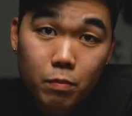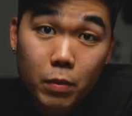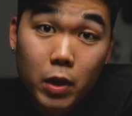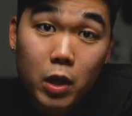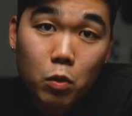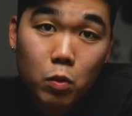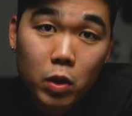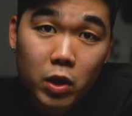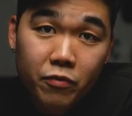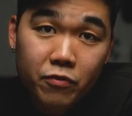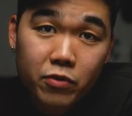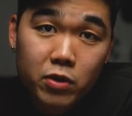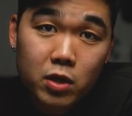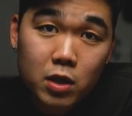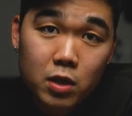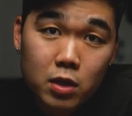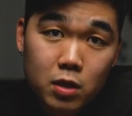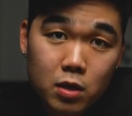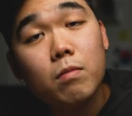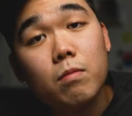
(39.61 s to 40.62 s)
Make a white
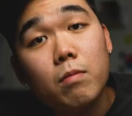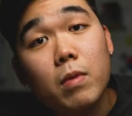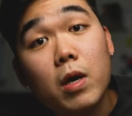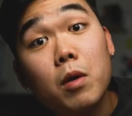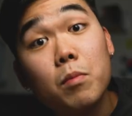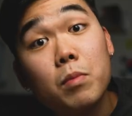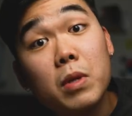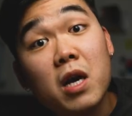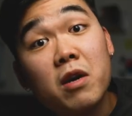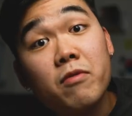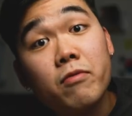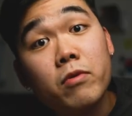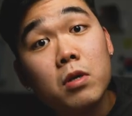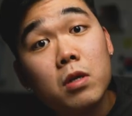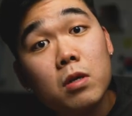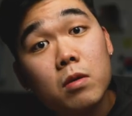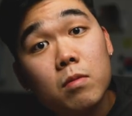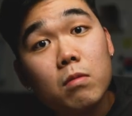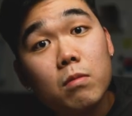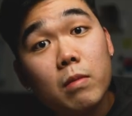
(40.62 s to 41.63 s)
friend, make a black
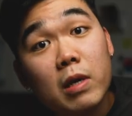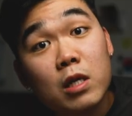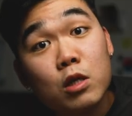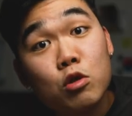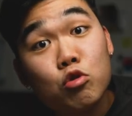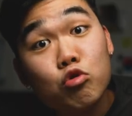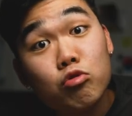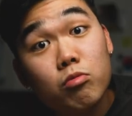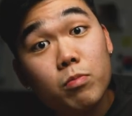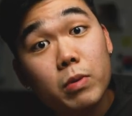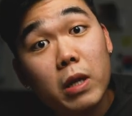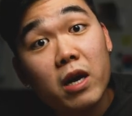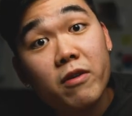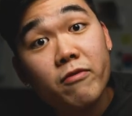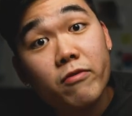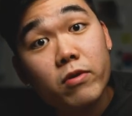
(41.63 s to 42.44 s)
friend, make two black